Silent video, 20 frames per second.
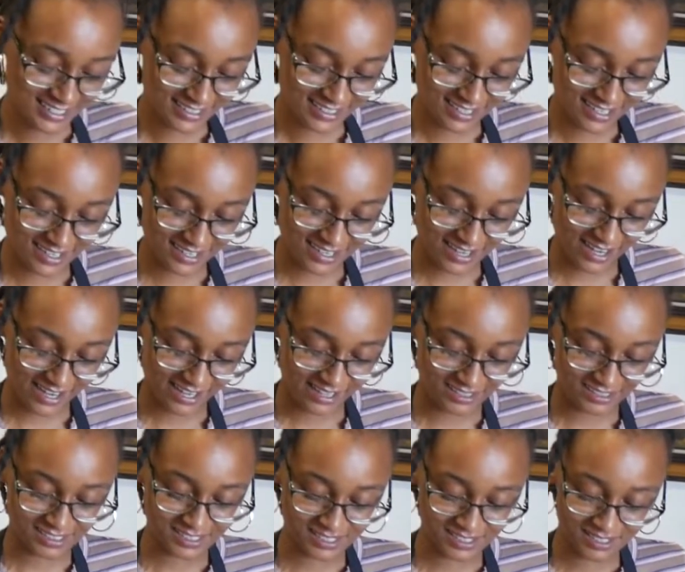Dead
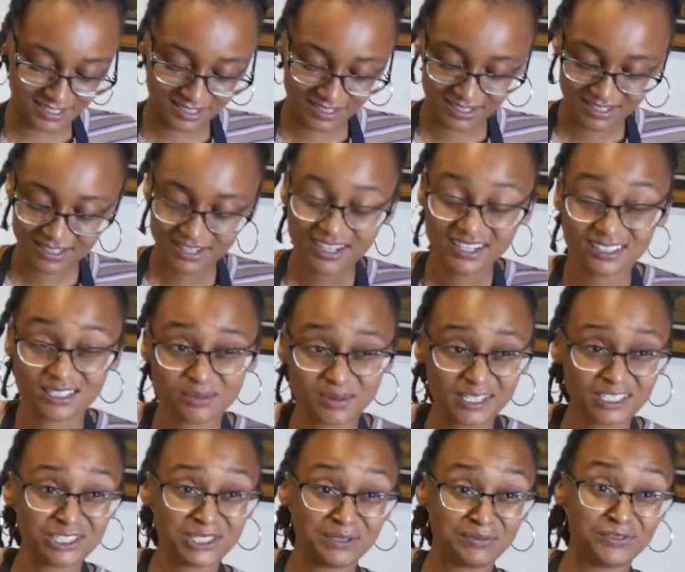ass. And
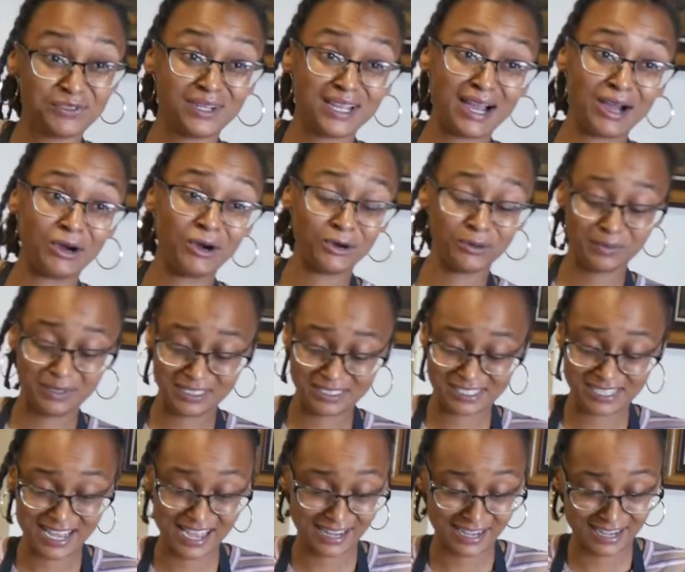especially if you got
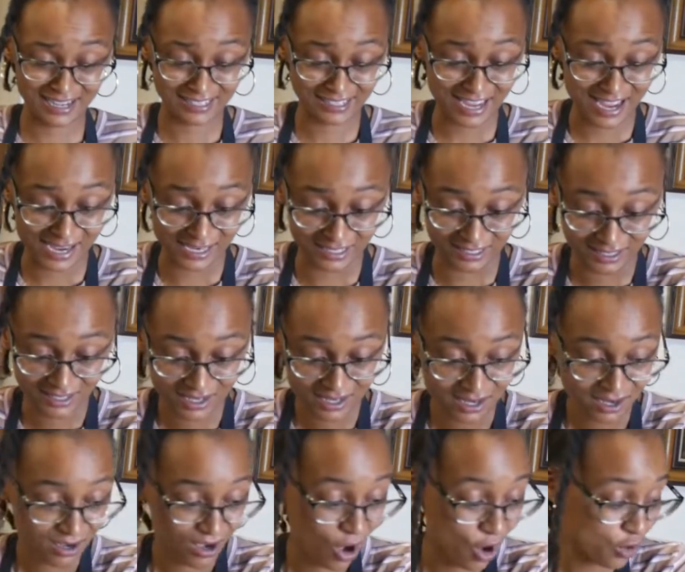homies that ain't like
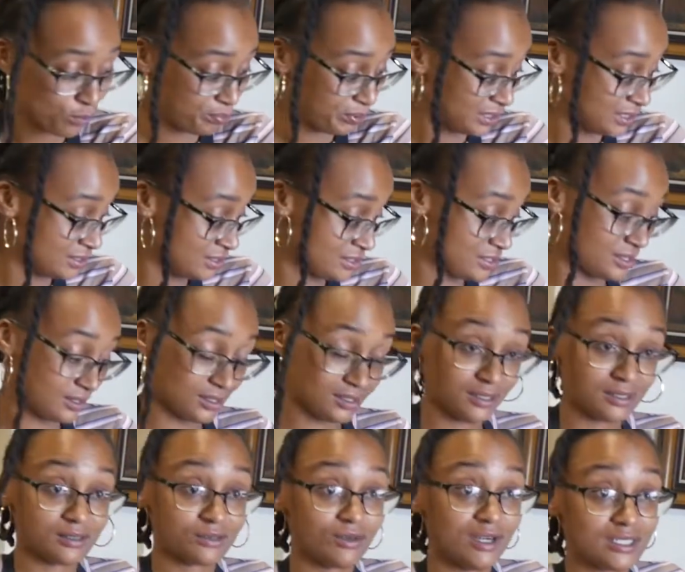open
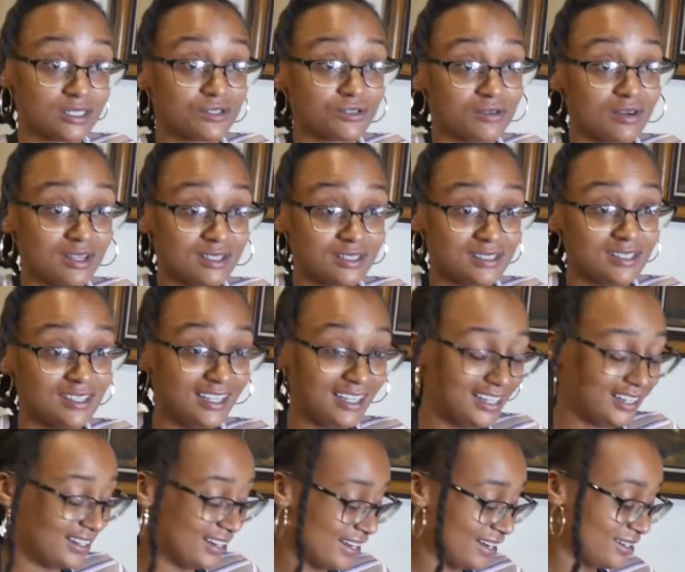to restaurants and
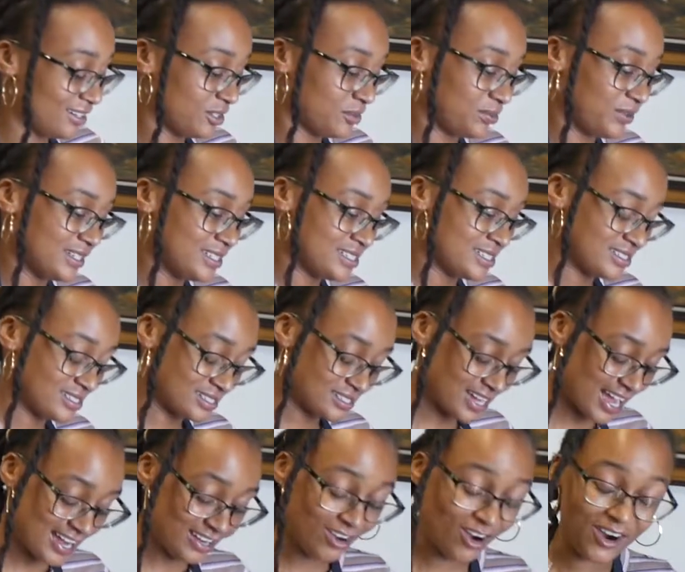eating at other places, it's
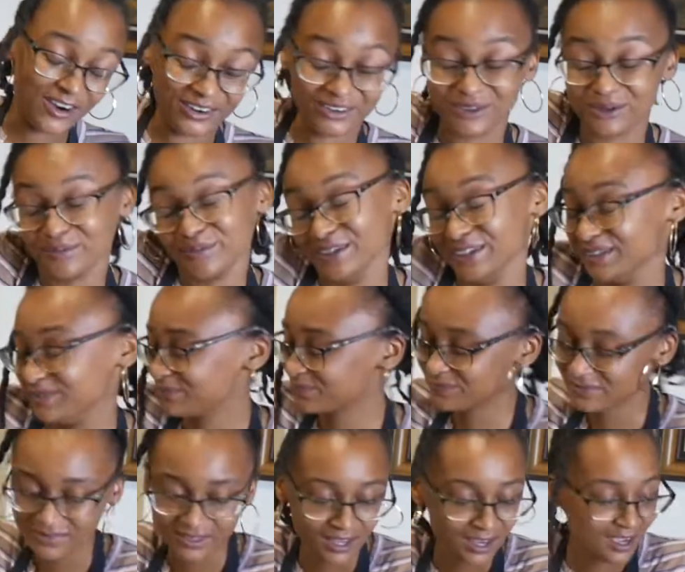kind of harder. But
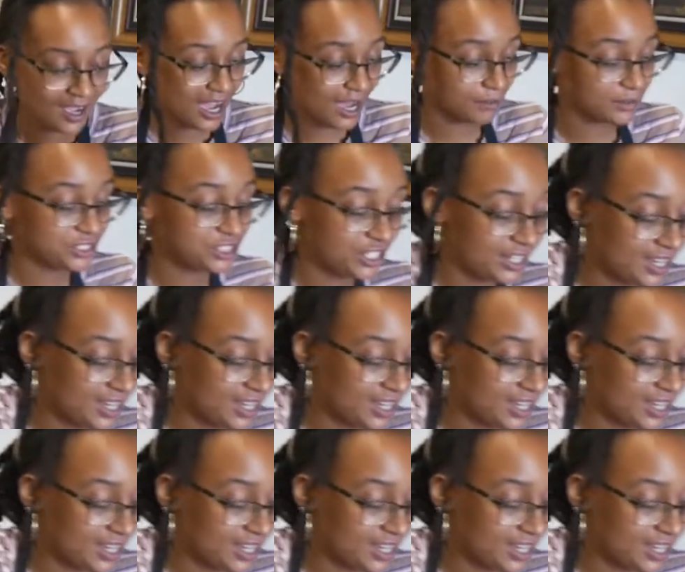I'm gonna show